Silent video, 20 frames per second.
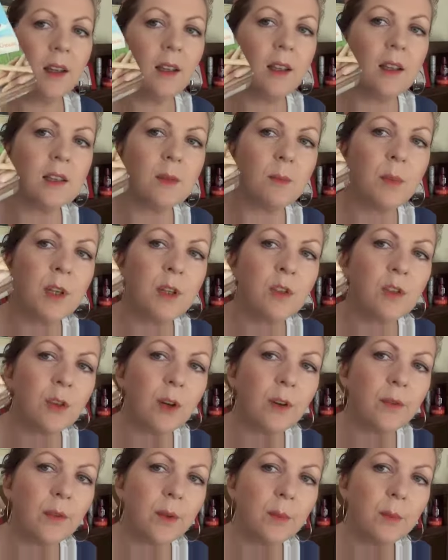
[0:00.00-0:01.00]
There's a
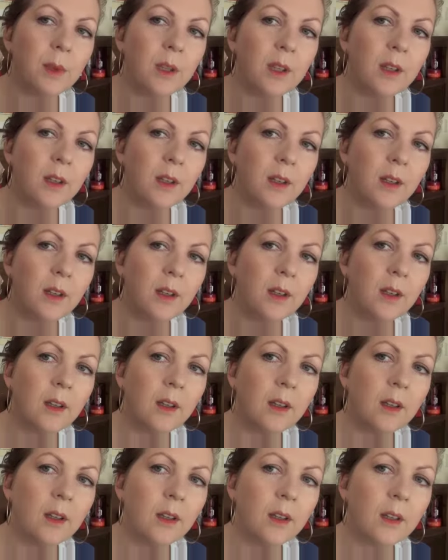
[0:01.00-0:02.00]
picture of them there.
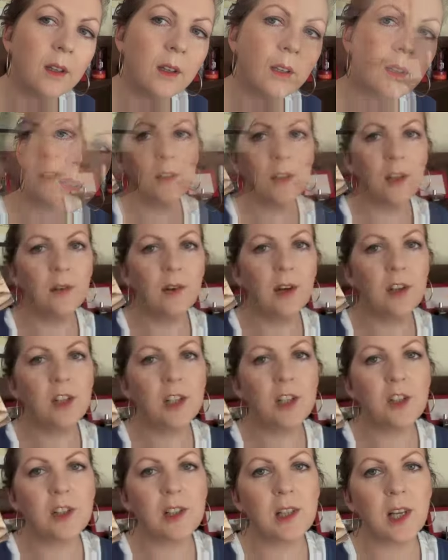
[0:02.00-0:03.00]
So they're
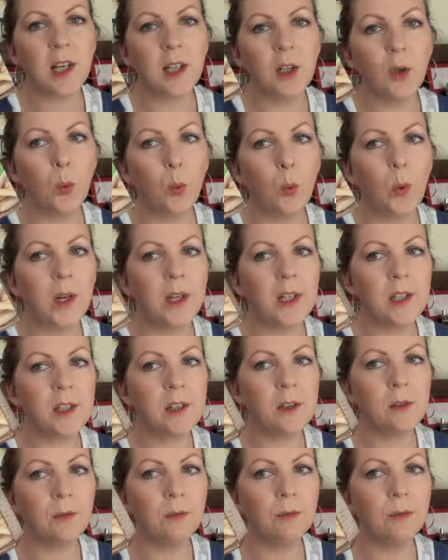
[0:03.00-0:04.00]
actually just like a little
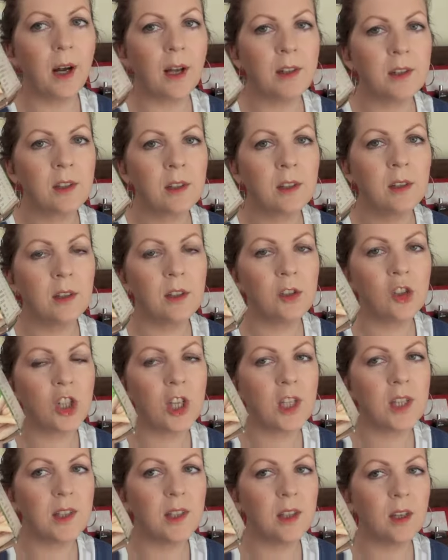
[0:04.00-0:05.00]
wheat rusk, a
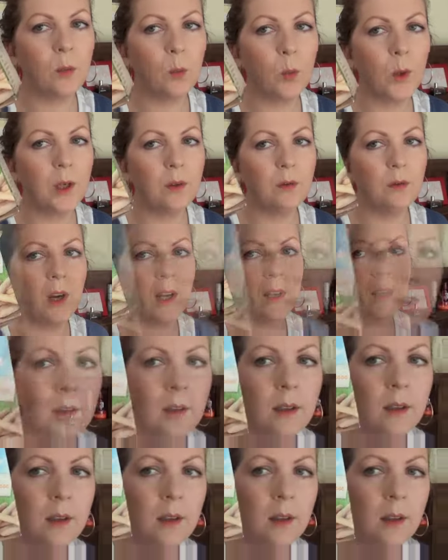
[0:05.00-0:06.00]
cheesy wheat
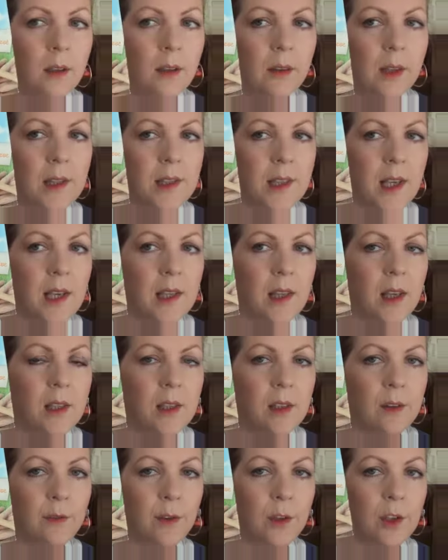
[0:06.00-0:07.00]
rusk. They say
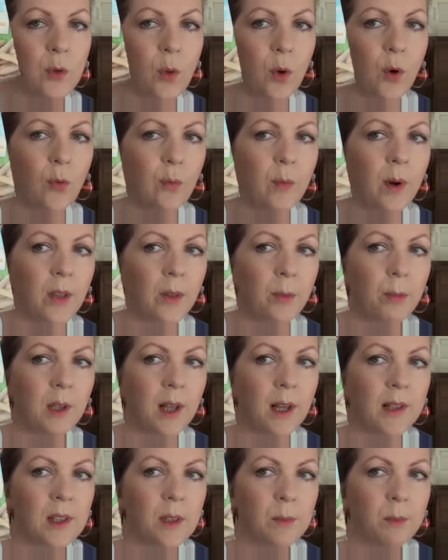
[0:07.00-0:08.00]
these are for a 12-month
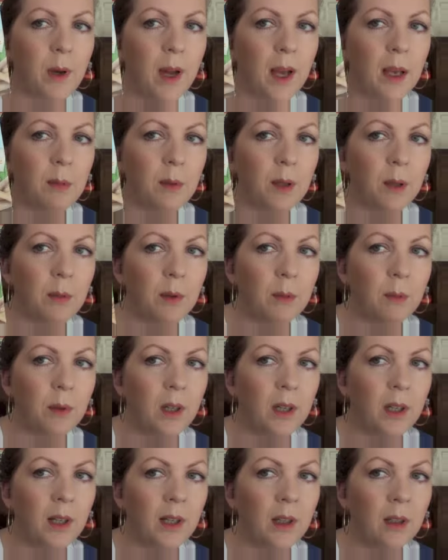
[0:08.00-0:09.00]
plus baby, but
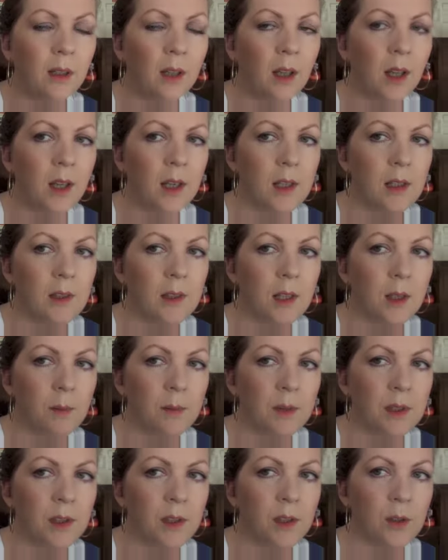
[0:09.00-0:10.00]
mine
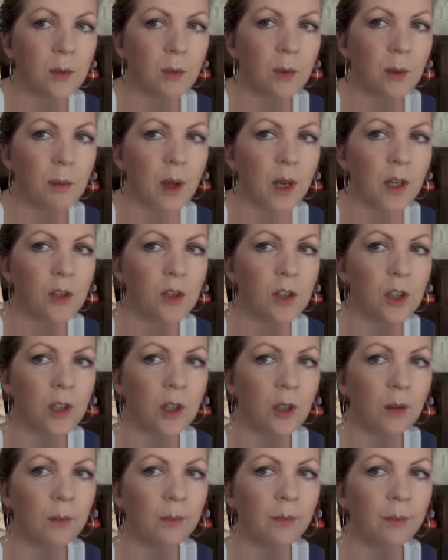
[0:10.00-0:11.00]
seems to be
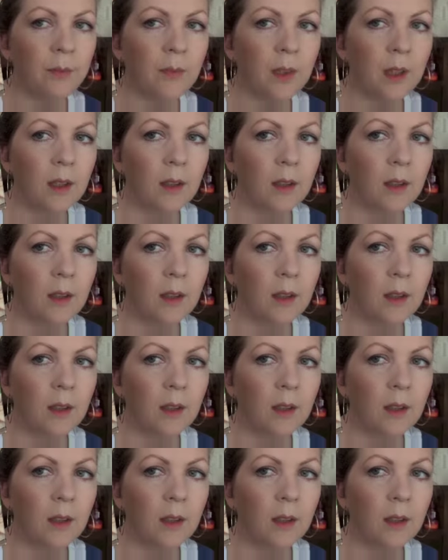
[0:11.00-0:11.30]
managing them